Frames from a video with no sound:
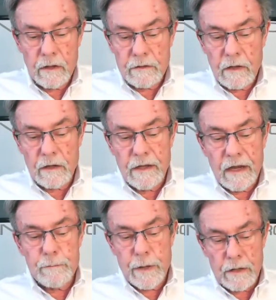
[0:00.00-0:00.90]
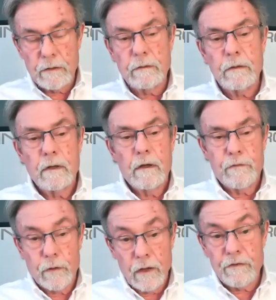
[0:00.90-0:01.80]
a, a, dead pedal
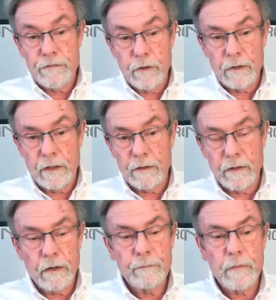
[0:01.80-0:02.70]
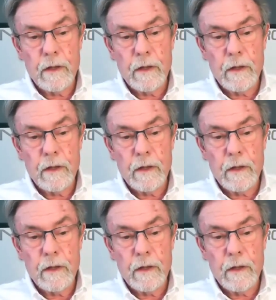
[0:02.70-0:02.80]
for your left foot in there